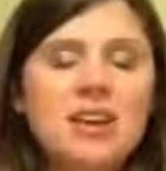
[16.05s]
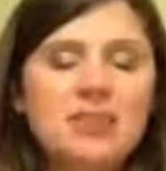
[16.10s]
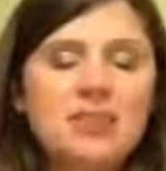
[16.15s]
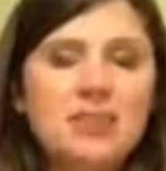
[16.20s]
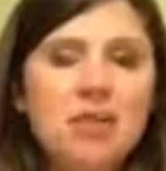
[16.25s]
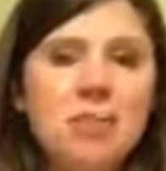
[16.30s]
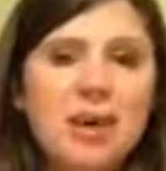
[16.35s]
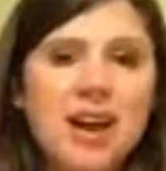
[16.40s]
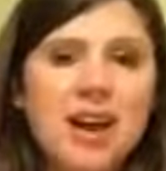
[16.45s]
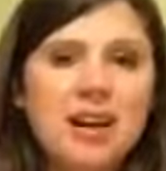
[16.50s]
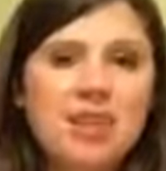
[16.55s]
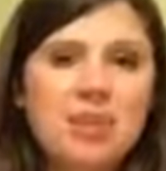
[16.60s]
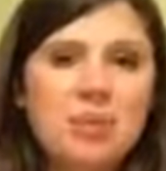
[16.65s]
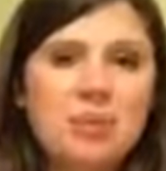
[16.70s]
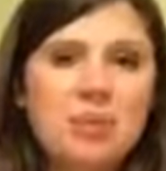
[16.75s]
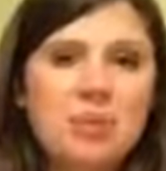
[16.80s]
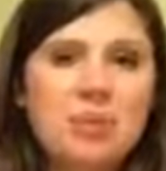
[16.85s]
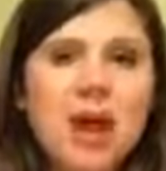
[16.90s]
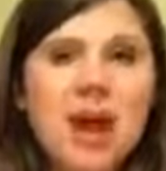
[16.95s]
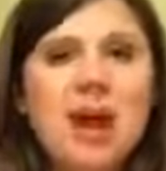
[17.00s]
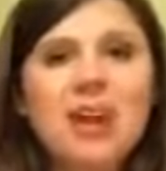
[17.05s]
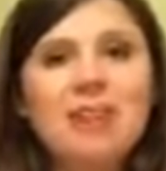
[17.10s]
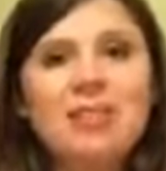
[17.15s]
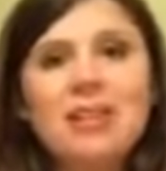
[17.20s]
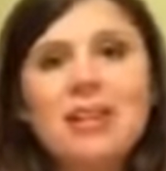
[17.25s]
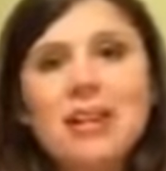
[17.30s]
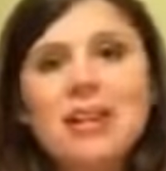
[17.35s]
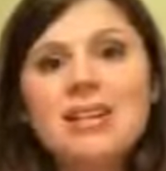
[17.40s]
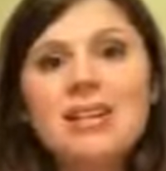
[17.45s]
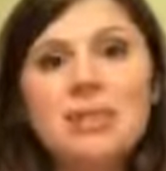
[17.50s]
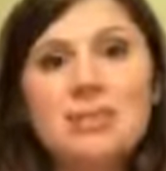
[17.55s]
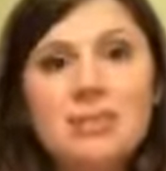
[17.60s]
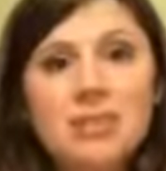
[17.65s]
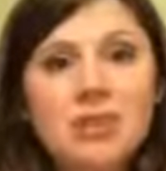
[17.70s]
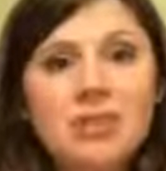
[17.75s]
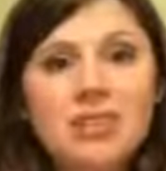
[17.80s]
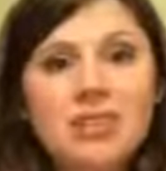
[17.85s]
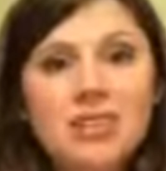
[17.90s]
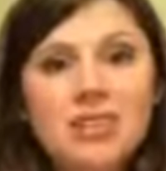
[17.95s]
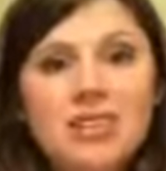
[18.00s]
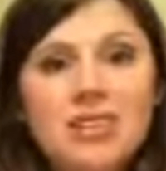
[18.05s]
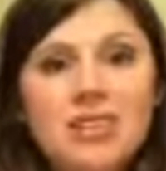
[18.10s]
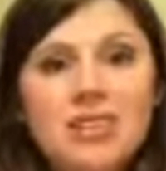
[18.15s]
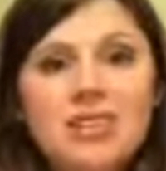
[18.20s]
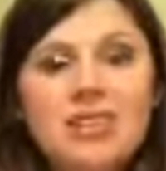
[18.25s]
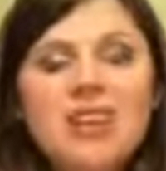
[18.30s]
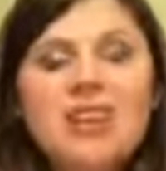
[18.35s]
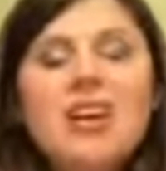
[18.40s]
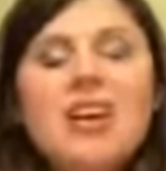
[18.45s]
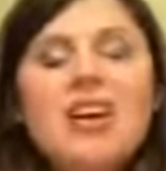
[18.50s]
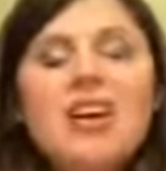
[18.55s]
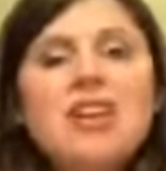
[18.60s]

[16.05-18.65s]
from my ostomy bag than I did previously.